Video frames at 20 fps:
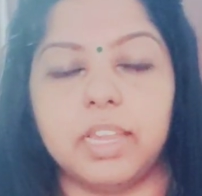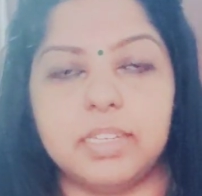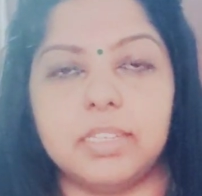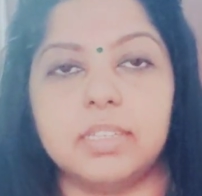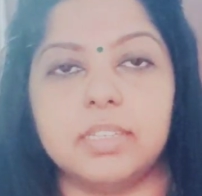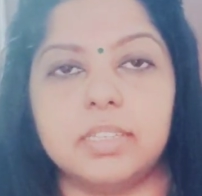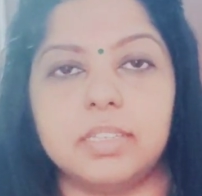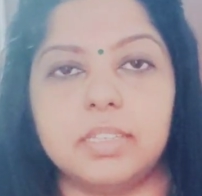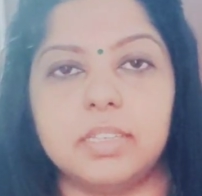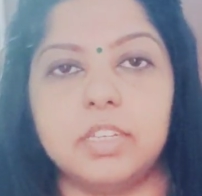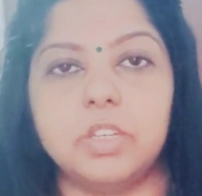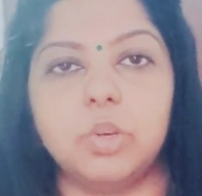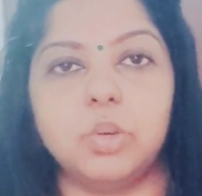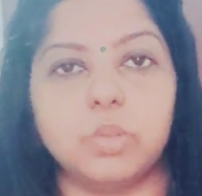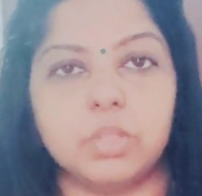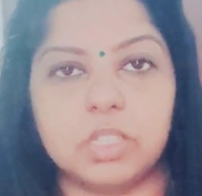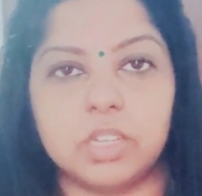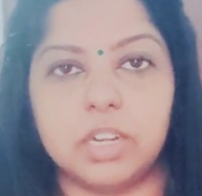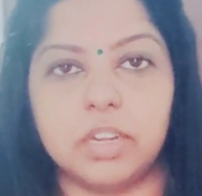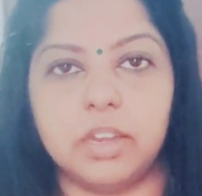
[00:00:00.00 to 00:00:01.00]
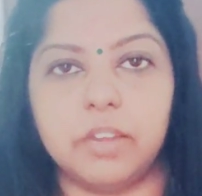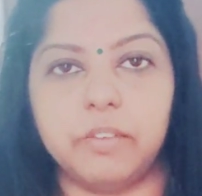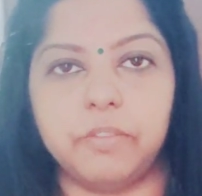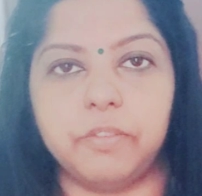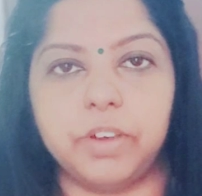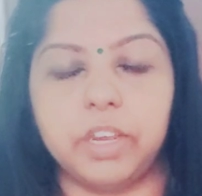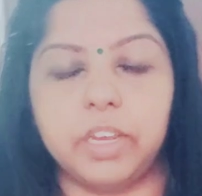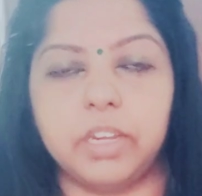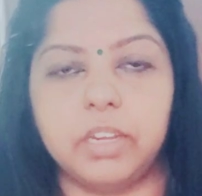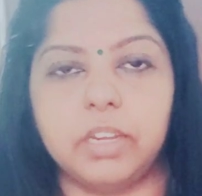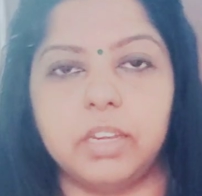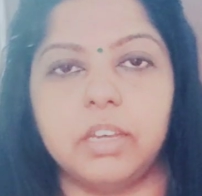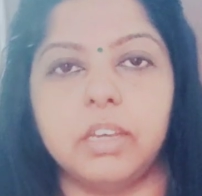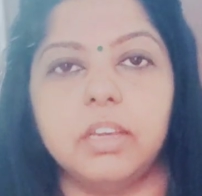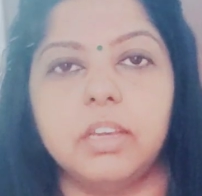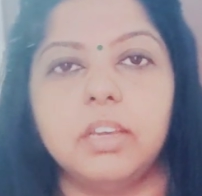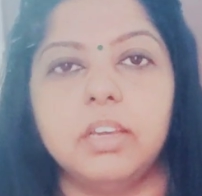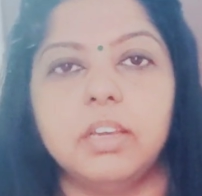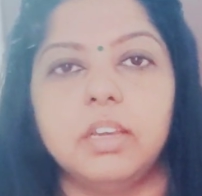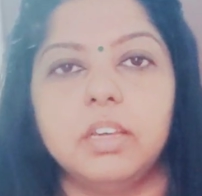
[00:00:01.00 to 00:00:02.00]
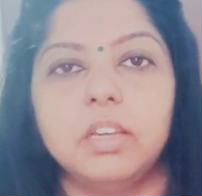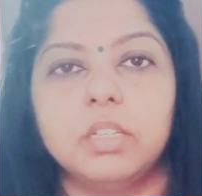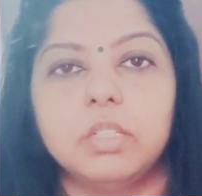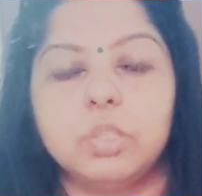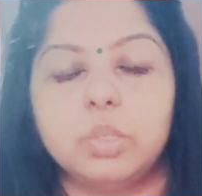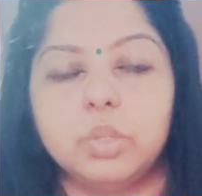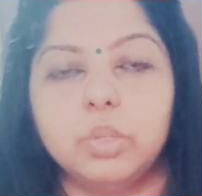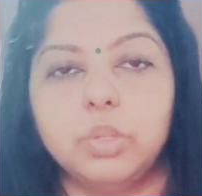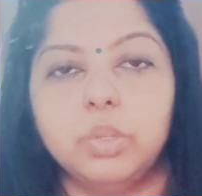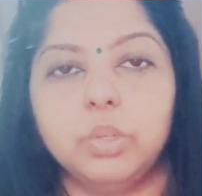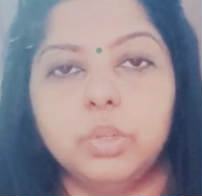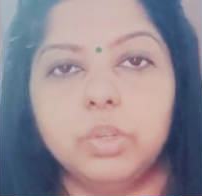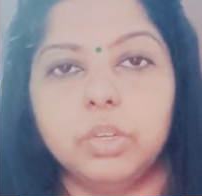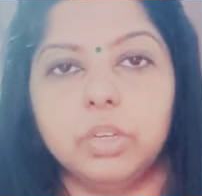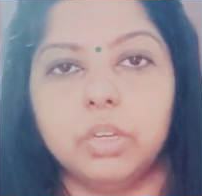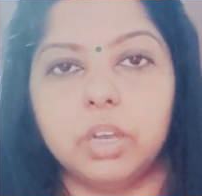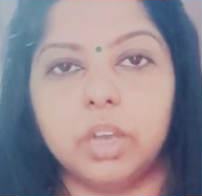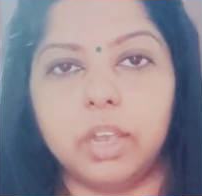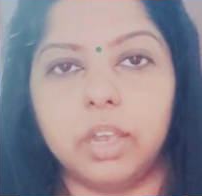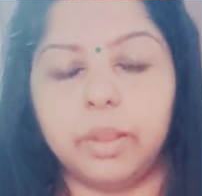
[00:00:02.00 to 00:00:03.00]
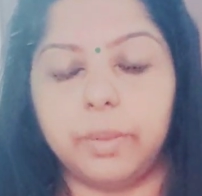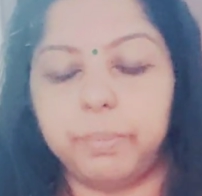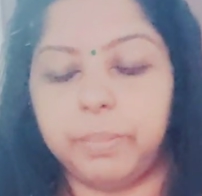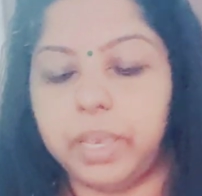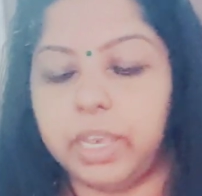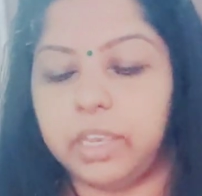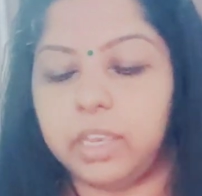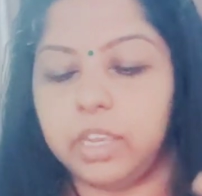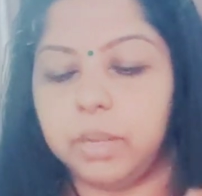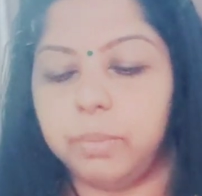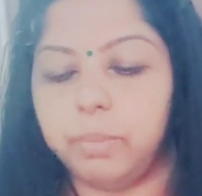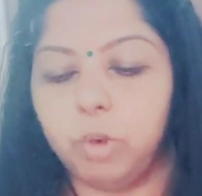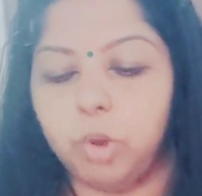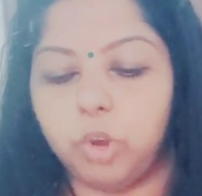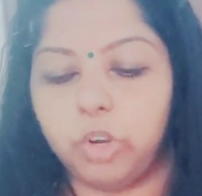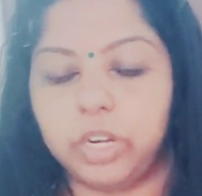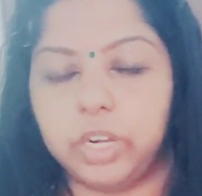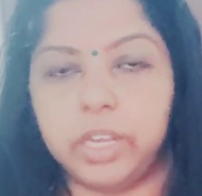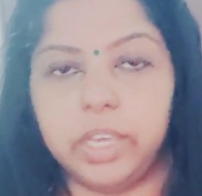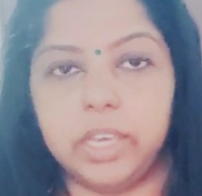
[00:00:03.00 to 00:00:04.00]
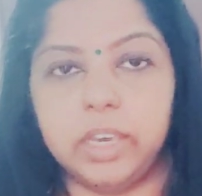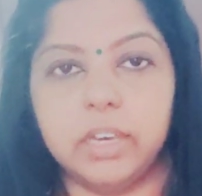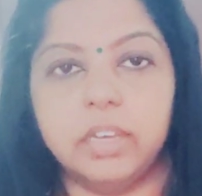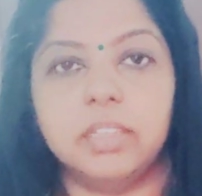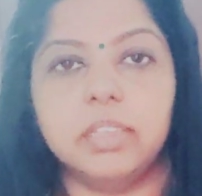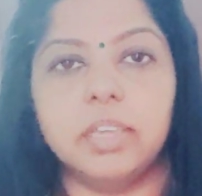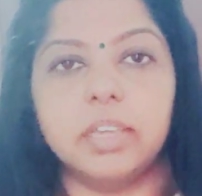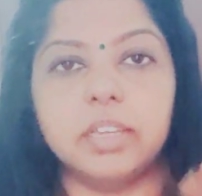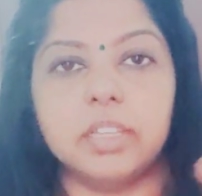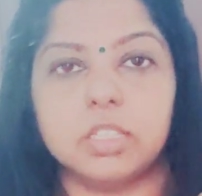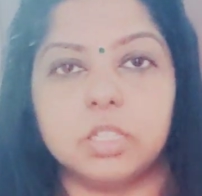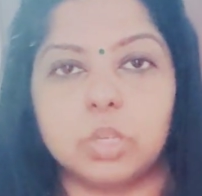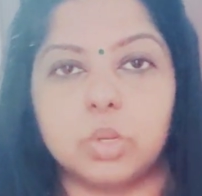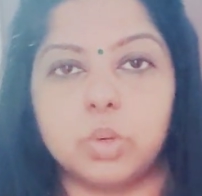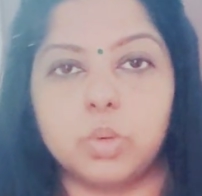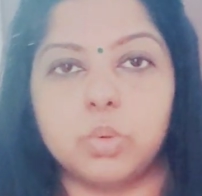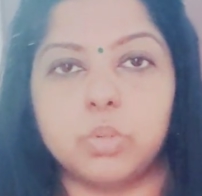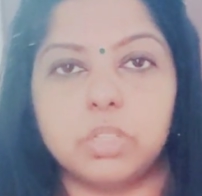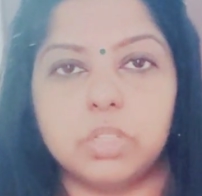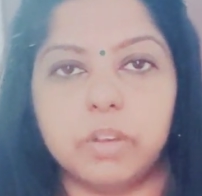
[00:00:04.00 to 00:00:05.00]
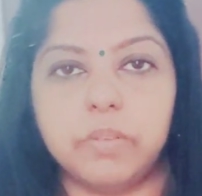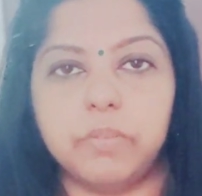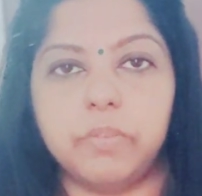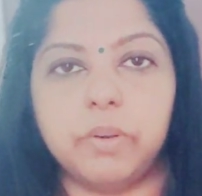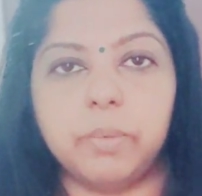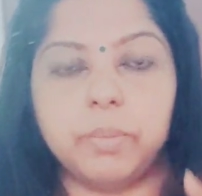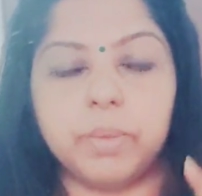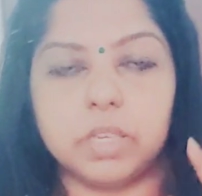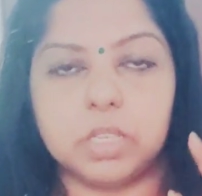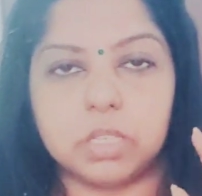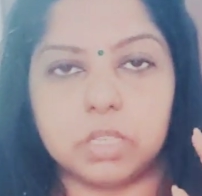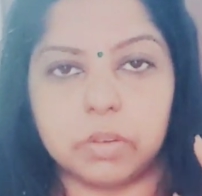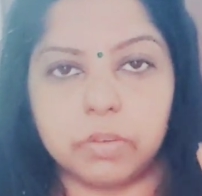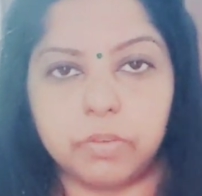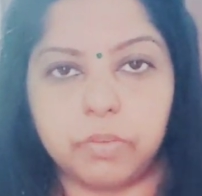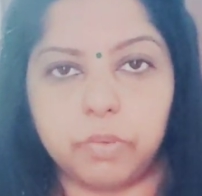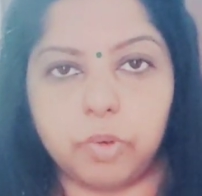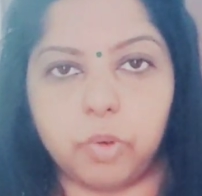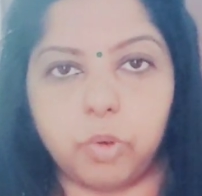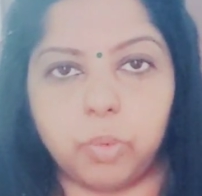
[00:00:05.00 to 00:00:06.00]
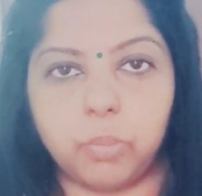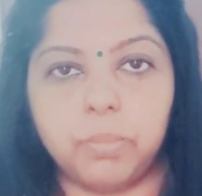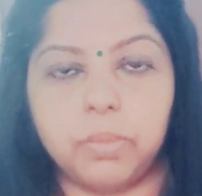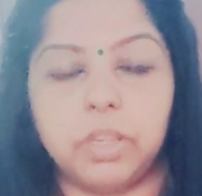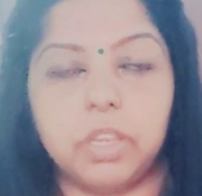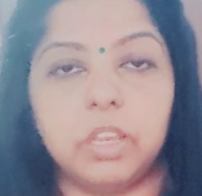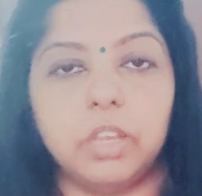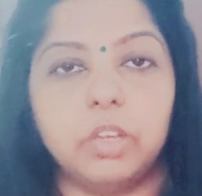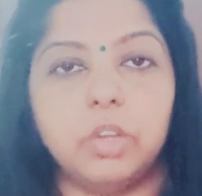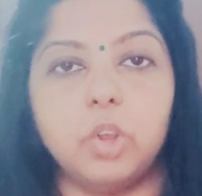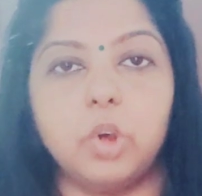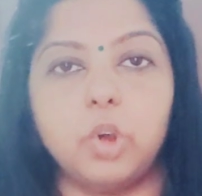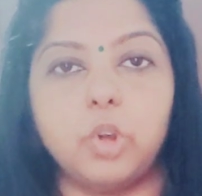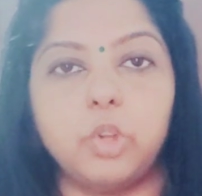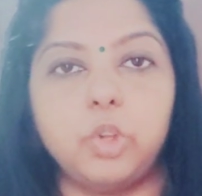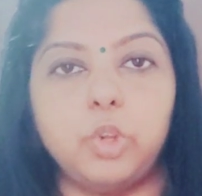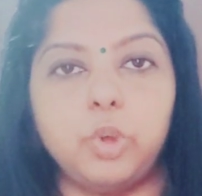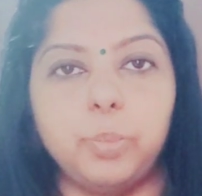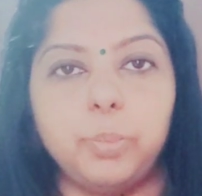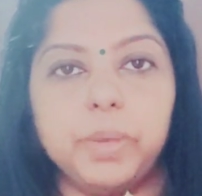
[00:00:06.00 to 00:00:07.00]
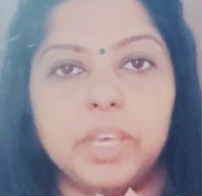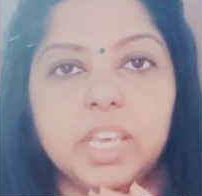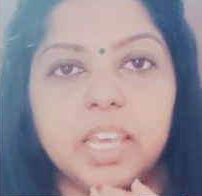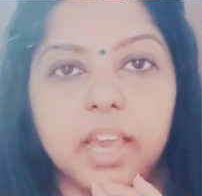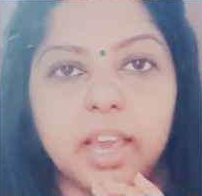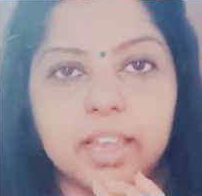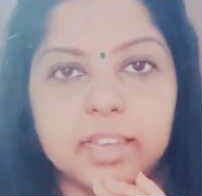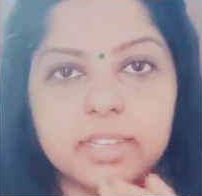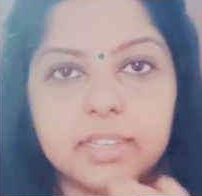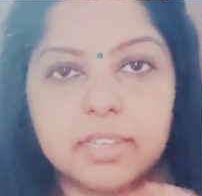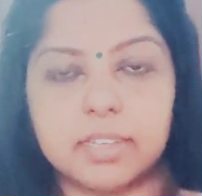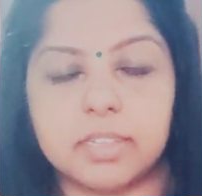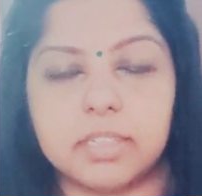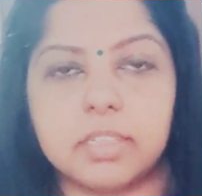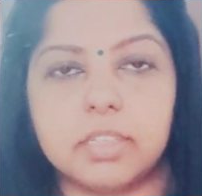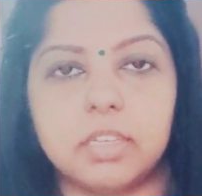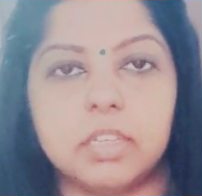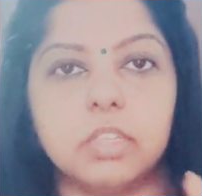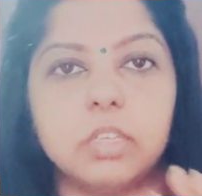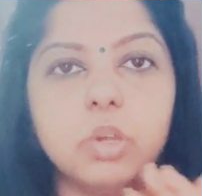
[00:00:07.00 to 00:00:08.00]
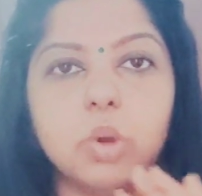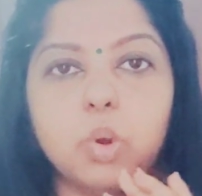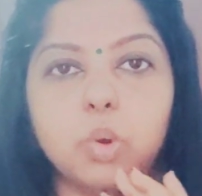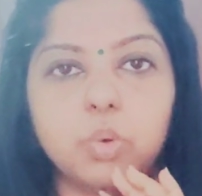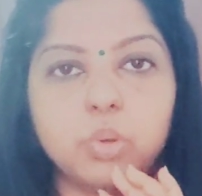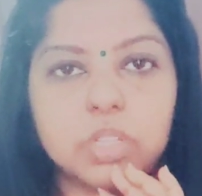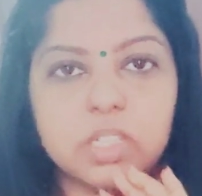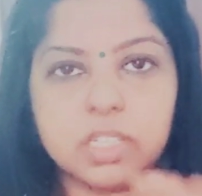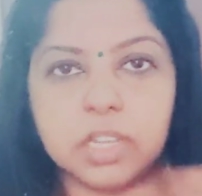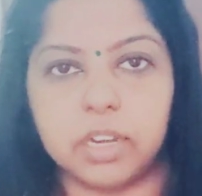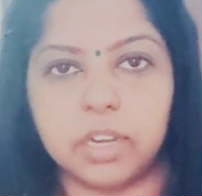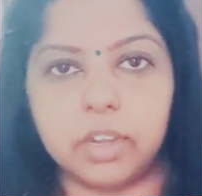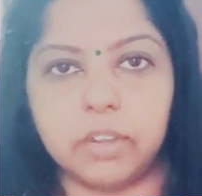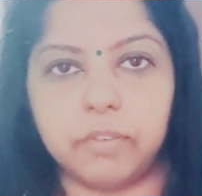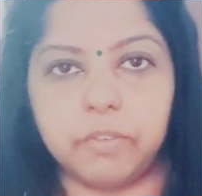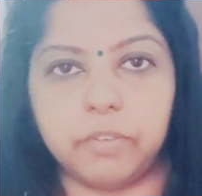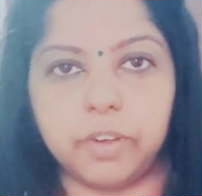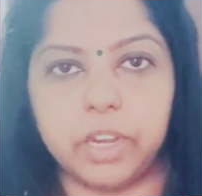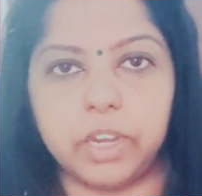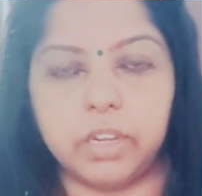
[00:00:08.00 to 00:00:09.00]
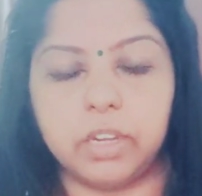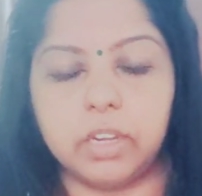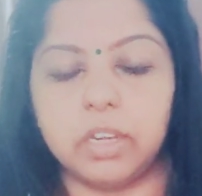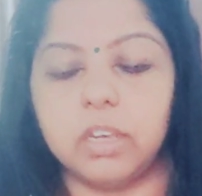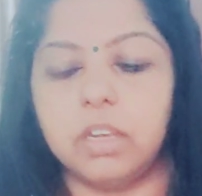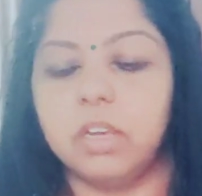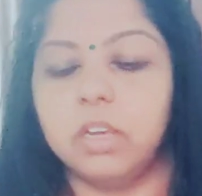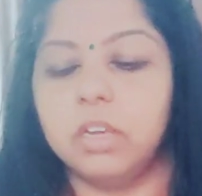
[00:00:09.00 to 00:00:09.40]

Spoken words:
attested or certified. So I'll make it more clear, that is course information form not to be attested or certified.